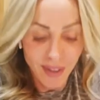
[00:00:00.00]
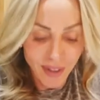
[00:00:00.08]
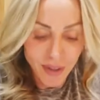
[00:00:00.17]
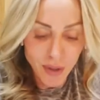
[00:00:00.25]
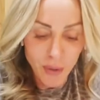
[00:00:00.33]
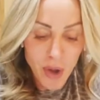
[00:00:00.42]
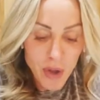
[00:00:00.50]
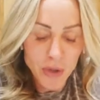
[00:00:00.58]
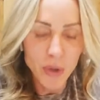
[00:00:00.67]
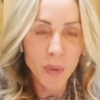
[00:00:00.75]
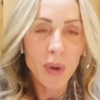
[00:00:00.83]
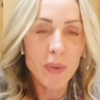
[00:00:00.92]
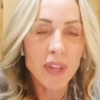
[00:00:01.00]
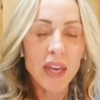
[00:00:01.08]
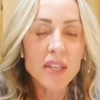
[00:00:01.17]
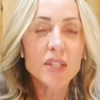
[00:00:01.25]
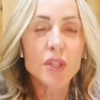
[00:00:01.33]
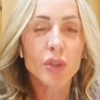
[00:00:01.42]
no, you know, you are, at the end
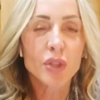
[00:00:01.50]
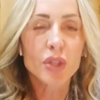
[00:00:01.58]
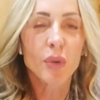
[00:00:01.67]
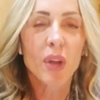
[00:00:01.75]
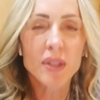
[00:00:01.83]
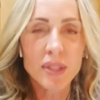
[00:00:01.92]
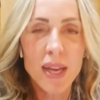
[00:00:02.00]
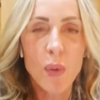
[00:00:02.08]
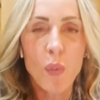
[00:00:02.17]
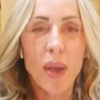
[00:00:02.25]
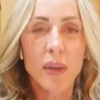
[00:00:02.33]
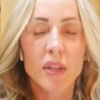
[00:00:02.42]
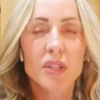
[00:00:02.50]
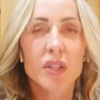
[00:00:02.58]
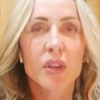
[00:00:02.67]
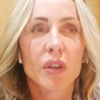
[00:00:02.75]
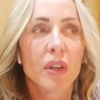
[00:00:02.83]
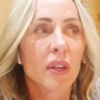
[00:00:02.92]
of this course, you will understand weight loss.
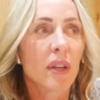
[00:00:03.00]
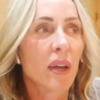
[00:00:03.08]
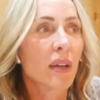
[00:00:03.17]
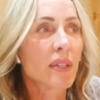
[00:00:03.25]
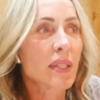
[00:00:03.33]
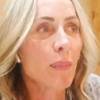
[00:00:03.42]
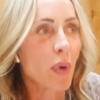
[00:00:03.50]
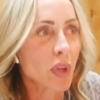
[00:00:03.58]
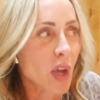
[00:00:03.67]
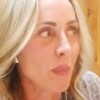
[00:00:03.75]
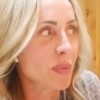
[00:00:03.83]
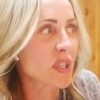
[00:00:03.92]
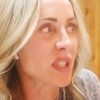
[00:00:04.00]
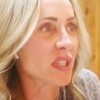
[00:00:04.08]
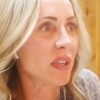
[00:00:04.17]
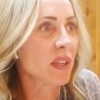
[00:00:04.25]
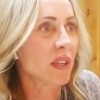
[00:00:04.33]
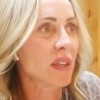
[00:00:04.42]
You're going to understand body composition.
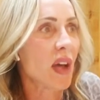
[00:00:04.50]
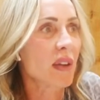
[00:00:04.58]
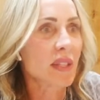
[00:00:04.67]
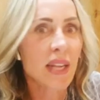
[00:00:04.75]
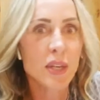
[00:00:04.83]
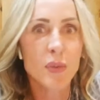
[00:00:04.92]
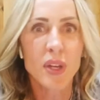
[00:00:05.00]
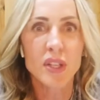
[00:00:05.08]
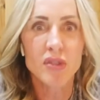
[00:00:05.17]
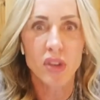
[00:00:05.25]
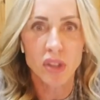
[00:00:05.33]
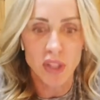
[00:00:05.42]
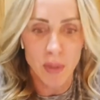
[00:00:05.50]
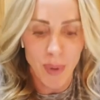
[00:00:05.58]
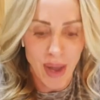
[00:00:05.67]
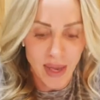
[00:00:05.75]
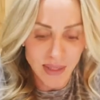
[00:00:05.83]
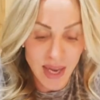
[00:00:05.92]
You're going to understand where you struggled in the
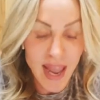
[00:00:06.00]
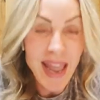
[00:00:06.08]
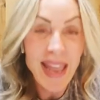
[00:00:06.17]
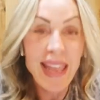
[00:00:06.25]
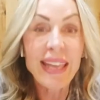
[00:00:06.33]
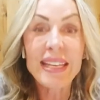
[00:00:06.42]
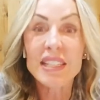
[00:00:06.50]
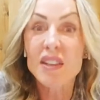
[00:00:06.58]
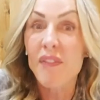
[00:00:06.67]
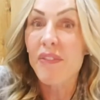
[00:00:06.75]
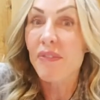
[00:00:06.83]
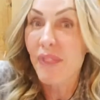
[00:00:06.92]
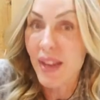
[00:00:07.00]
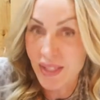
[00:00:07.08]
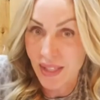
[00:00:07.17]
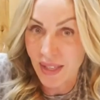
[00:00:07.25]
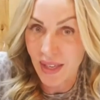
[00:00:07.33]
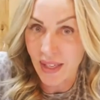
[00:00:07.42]
past. It is
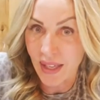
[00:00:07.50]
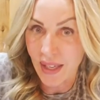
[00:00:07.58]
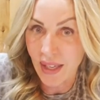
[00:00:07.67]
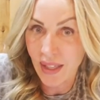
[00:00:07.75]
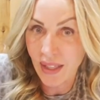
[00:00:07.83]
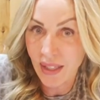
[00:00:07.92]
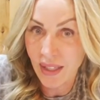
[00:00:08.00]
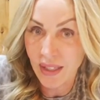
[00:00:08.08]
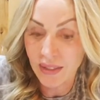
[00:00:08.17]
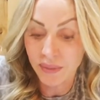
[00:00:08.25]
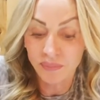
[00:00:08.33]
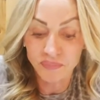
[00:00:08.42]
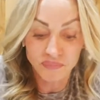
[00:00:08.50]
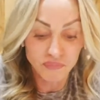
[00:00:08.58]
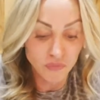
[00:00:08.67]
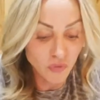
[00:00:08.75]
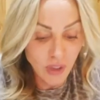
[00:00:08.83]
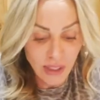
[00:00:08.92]
fascinating. Um,
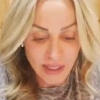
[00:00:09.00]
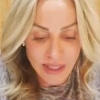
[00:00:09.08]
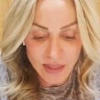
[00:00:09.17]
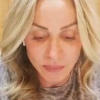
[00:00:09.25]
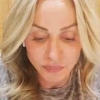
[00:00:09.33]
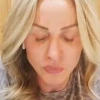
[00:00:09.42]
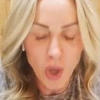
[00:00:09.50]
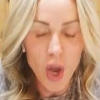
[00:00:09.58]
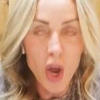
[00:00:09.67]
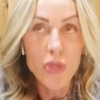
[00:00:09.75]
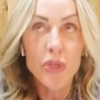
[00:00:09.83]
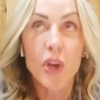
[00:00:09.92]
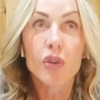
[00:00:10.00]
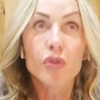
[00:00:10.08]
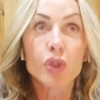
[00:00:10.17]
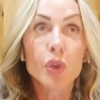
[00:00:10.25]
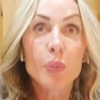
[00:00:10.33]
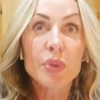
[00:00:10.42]
really is. The
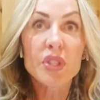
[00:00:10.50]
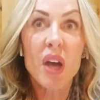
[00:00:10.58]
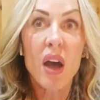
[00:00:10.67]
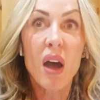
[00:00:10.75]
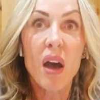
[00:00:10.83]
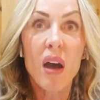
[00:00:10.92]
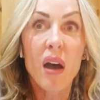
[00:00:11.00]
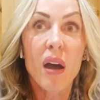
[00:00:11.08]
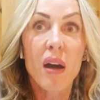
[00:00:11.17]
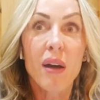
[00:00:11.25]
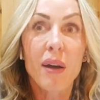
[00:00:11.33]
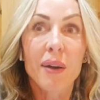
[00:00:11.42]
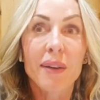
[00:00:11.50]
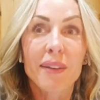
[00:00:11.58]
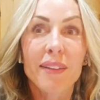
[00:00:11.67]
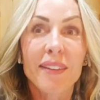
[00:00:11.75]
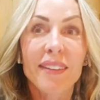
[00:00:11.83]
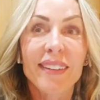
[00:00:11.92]
groups are,
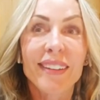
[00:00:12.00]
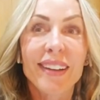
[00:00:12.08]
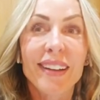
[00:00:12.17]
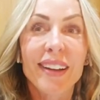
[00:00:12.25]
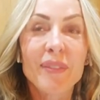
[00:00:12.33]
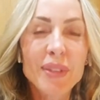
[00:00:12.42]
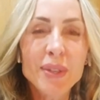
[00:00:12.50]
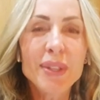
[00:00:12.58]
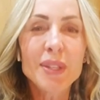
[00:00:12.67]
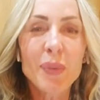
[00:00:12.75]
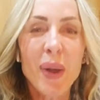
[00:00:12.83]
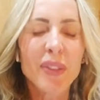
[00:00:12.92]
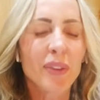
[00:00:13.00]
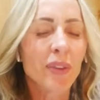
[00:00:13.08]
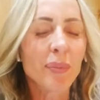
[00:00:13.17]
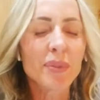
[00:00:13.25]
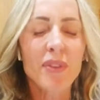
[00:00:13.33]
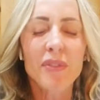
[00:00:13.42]
uh, I've been doing this while. the
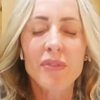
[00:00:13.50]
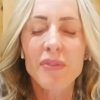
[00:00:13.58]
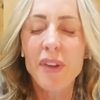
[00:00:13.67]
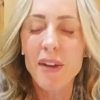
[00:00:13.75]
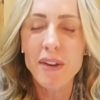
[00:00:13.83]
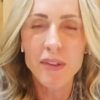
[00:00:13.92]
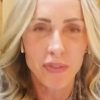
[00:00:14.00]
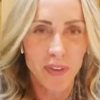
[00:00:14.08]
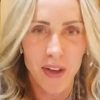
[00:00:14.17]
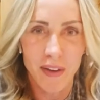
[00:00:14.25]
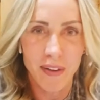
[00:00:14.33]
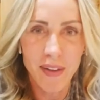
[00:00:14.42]
groups are very fun,